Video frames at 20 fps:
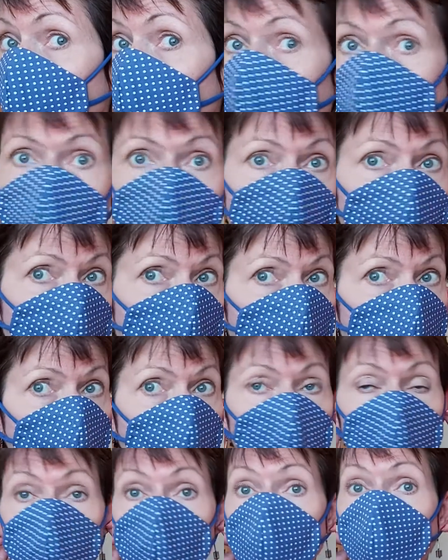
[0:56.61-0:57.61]
it?
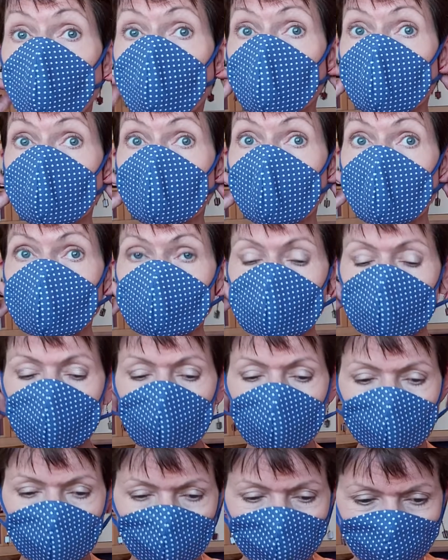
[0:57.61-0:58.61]
You can't get
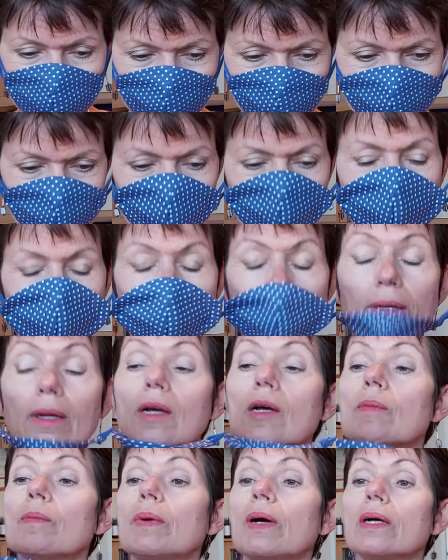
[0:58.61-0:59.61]
elastic.
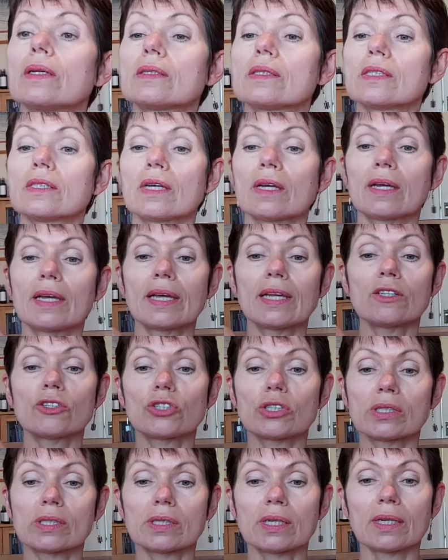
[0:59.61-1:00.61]
But
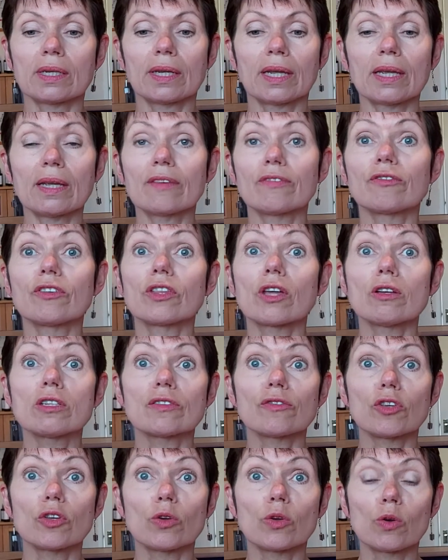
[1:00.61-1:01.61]
interestingly, for those
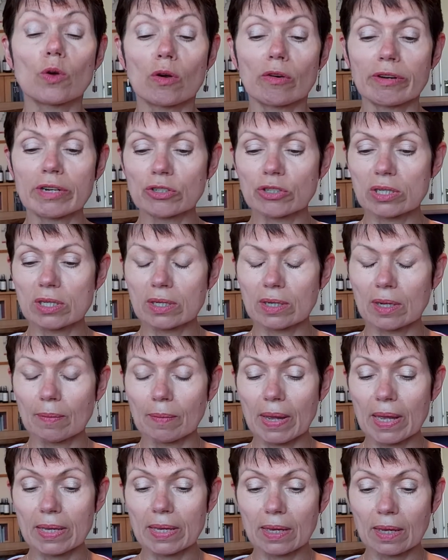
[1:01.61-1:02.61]
of you who are interested in
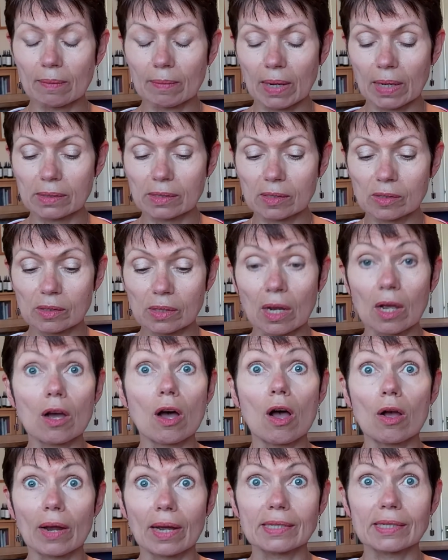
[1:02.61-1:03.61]
making masks and
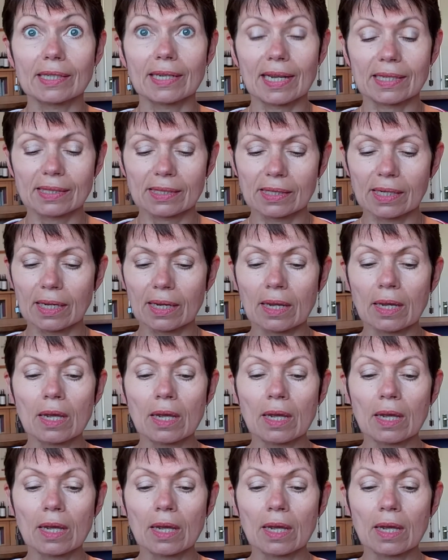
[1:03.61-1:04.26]
can't get elastic,